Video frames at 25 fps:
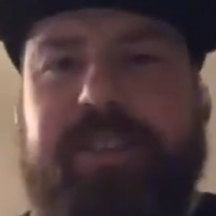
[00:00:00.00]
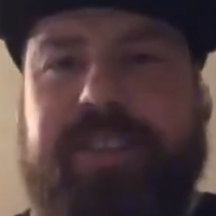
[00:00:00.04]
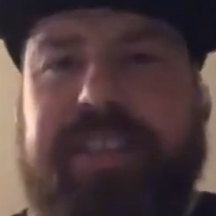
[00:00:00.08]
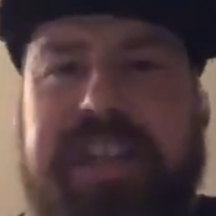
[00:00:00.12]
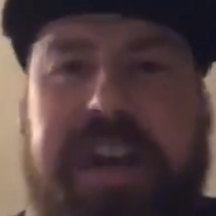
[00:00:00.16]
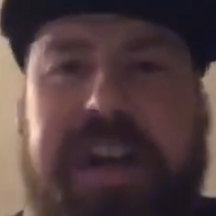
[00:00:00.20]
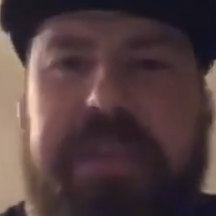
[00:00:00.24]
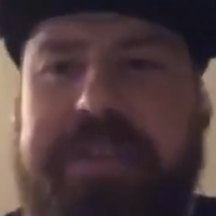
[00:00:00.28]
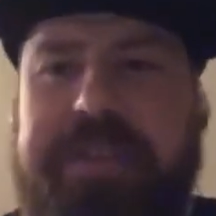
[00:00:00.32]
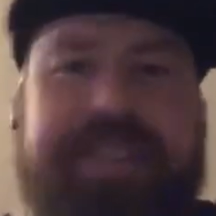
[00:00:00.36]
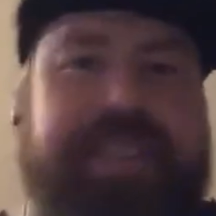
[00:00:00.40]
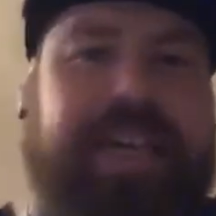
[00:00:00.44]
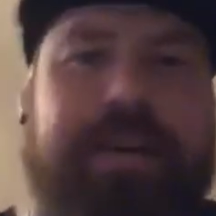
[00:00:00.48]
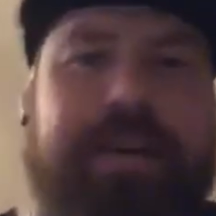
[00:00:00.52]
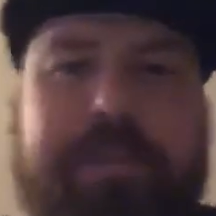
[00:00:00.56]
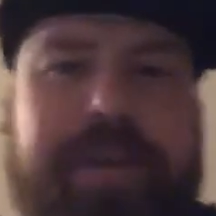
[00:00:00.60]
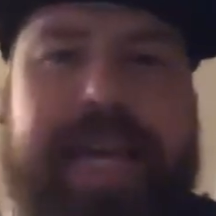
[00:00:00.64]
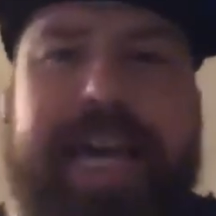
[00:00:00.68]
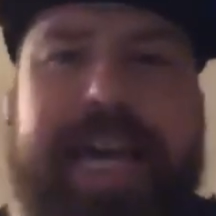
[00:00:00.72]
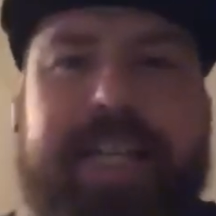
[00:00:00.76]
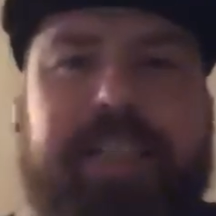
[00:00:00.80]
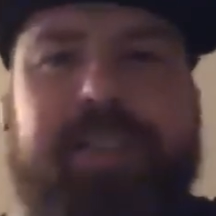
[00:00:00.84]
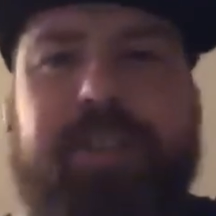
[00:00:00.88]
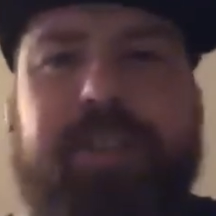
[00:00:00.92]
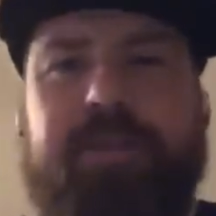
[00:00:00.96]
Nothing's coming
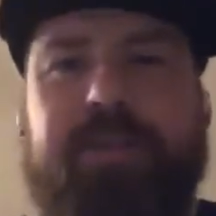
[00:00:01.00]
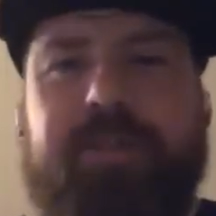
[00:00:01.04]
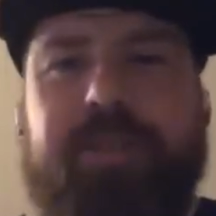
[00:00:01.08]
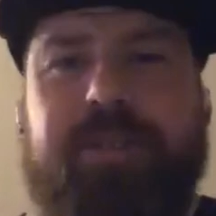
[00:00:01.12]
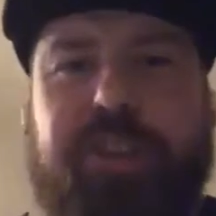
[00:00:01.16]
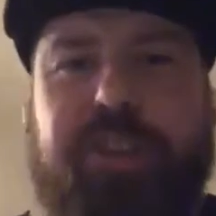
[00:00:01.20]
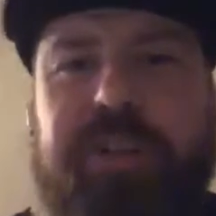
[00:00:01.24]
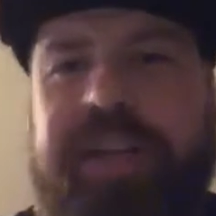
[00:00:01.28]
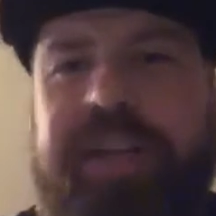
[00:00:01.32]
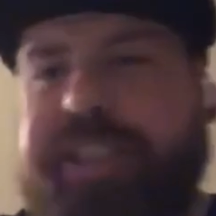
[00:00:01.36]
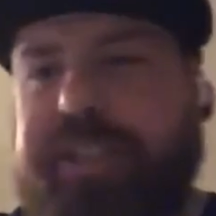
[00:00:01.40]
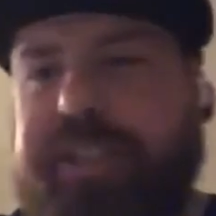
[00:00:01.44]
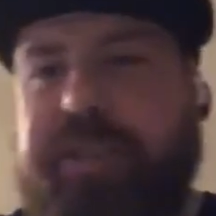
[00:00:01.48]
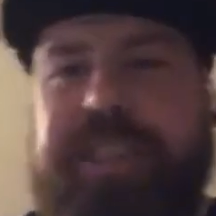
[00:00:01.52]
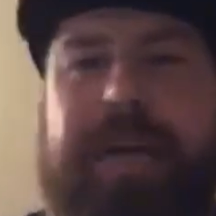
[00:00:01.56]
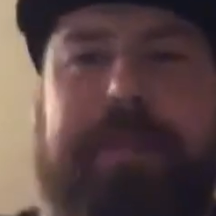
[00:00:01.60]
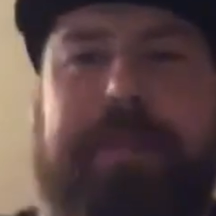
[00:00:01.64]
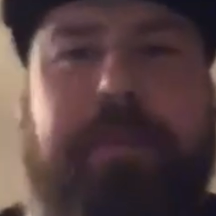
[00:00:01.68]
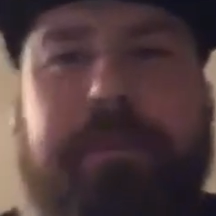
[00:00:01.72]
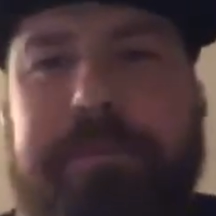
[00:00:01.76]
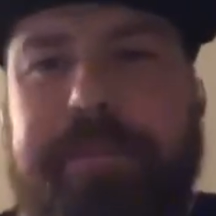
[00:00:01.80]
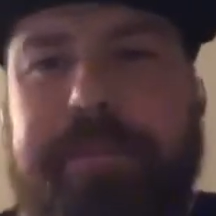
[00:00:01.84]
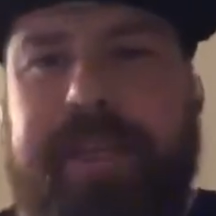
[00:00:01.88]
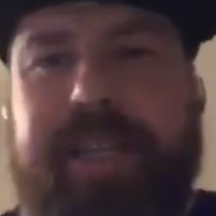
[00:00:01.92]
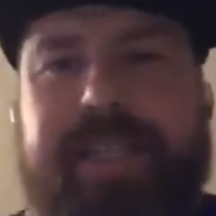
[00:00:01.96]
at you. So that's our
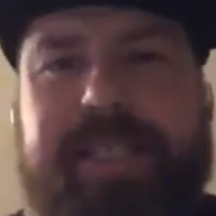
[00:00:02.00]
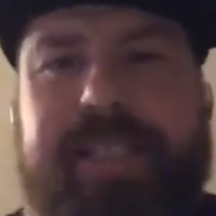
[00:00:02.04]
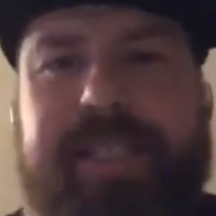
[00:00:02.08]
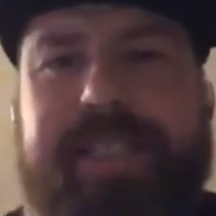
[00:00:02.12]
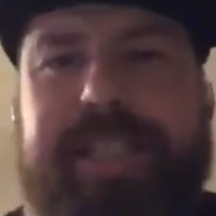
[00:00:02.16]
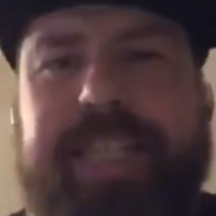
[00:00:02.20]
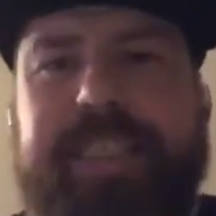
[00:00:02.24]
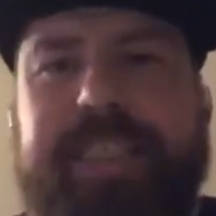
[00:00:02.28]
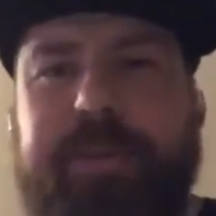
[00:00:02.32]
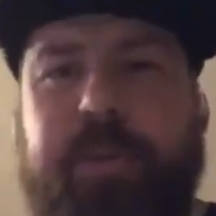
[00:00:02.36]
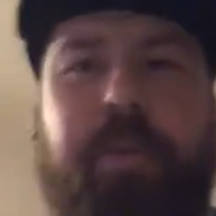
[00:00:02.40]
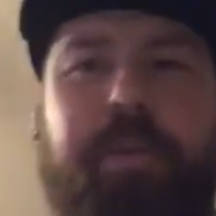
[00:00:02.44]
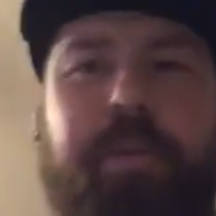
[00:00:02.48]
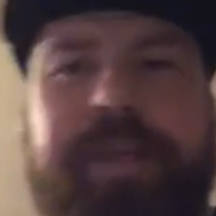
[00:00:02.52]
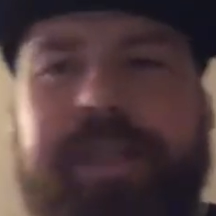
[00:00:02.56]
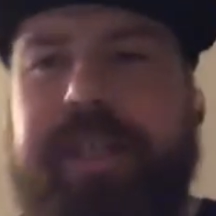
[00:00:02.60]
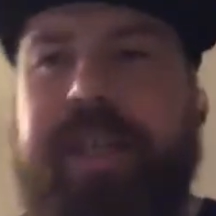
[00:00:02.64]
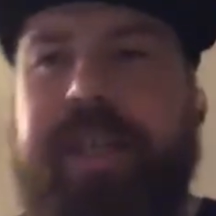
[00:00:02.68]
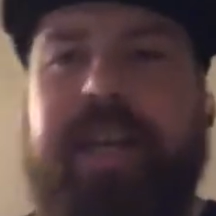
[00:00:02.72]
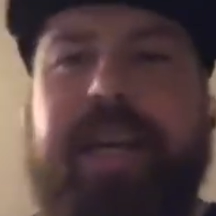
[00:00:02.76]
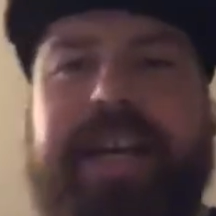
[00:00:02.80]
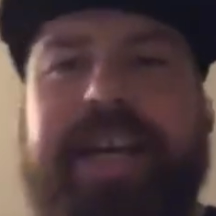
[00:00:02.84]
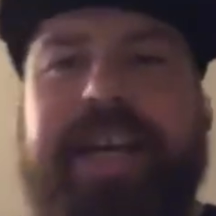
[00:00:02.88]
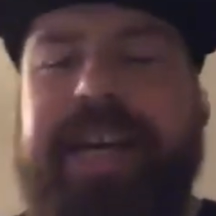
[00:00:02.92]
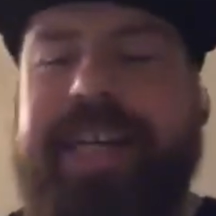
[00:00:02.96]
time of peace. That's when we
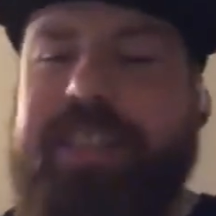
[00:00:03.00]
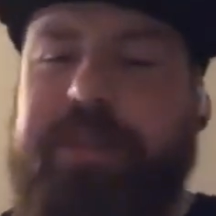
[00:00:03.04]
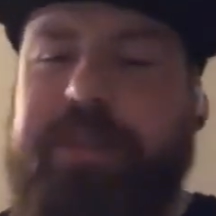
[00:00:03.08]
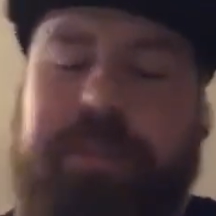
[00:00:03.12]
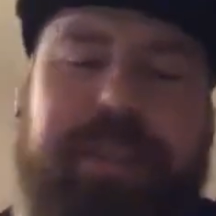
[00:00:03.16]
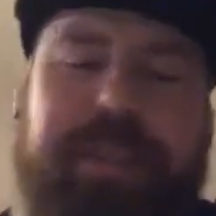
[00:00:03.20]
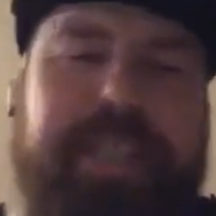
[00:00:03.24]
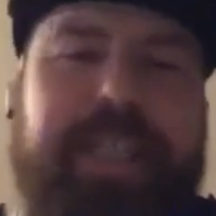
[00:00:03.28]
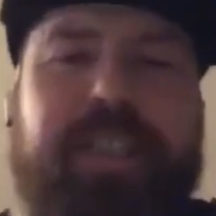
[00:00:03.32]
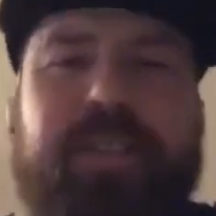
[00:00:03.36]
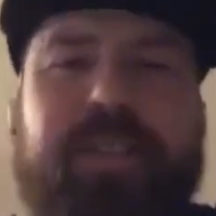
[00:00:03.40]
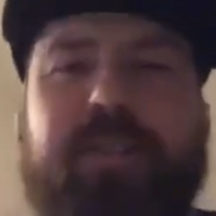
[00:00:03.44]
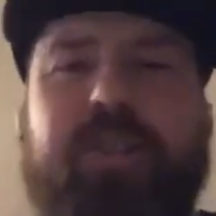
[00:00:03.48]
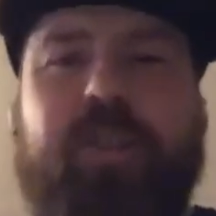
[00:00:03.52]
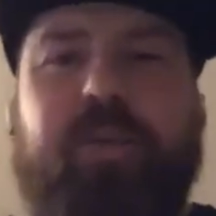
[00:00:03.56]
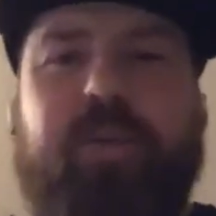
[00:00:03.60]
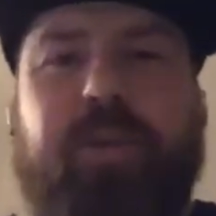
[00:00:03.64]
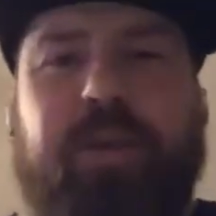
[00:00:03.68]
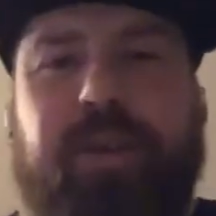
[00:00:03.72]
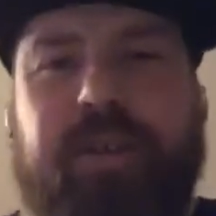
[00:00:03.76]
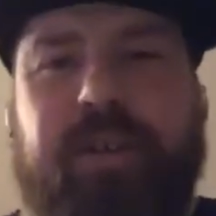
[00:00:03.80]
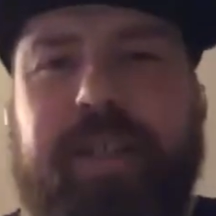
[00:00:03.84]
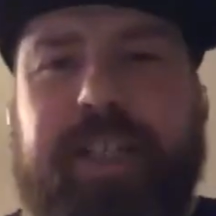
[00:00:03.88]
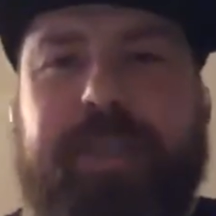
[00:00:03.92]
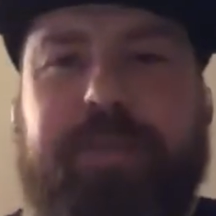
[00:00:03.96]
that's when we get into the
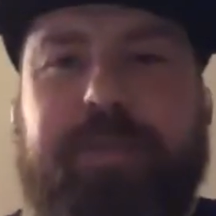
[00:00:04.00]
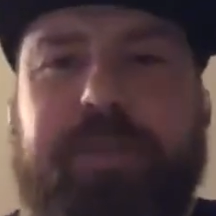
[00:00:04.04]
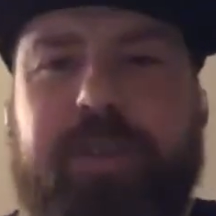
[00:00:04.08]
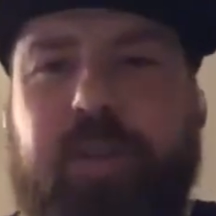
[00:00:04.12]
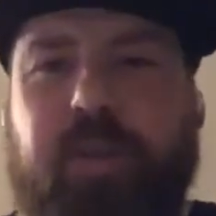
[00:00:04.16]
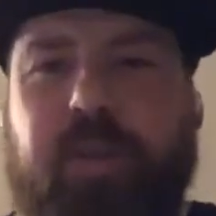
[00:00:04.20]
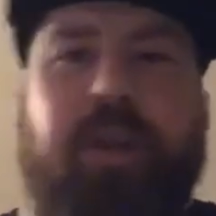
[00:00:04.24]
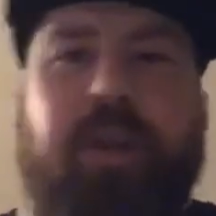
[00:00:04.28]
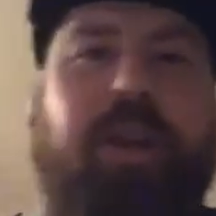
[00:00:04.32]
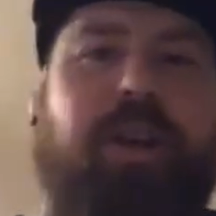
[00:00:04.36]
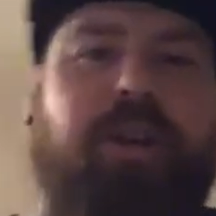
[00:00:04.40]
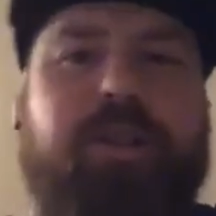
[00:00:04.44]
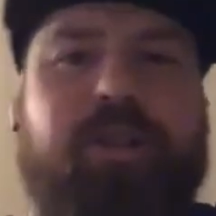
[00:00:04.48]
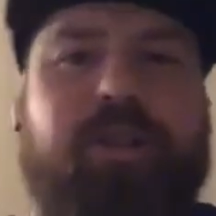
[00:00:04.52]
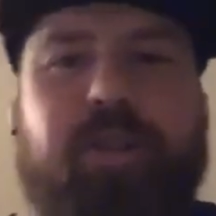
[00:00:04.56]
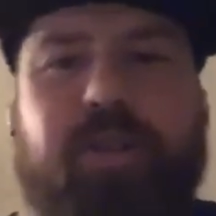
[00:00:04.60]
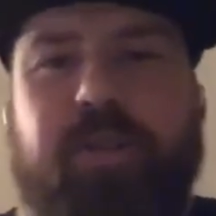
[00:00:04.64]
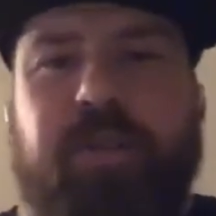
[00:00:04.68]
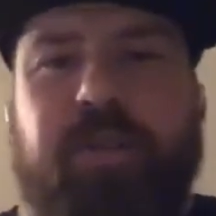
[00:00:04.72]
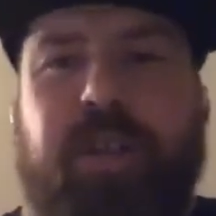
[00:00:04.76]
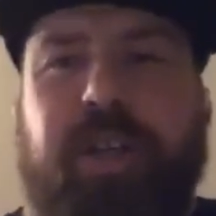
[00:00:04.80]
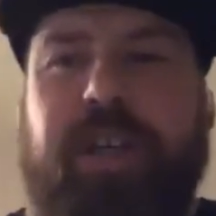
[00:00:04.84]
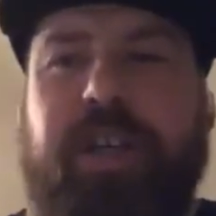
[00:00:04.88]
word. That's when you learn. You